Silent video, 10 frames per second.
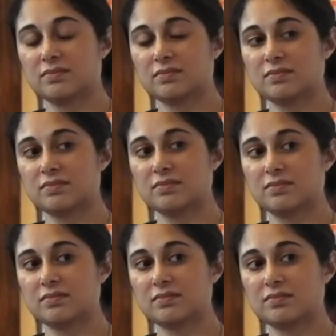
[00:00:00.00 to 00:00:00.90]

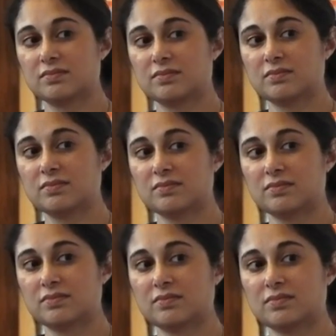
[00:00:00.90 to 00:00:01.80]

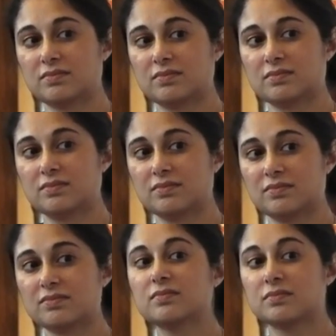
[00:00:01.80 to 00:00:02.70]

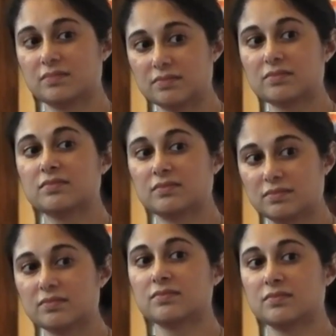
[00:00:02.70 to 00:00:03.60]

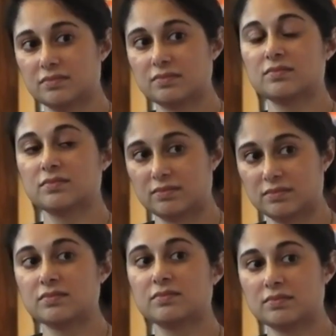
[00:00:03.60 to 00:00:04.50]

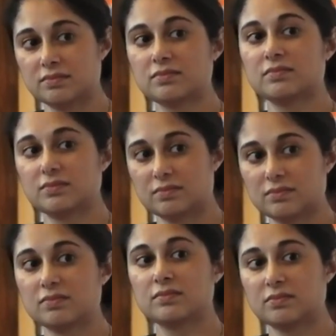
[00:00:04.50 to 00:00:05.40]

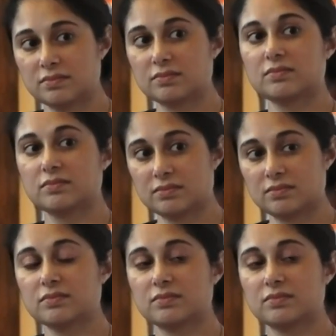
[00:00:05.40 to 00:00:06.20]
No words are spoken by the person on screen.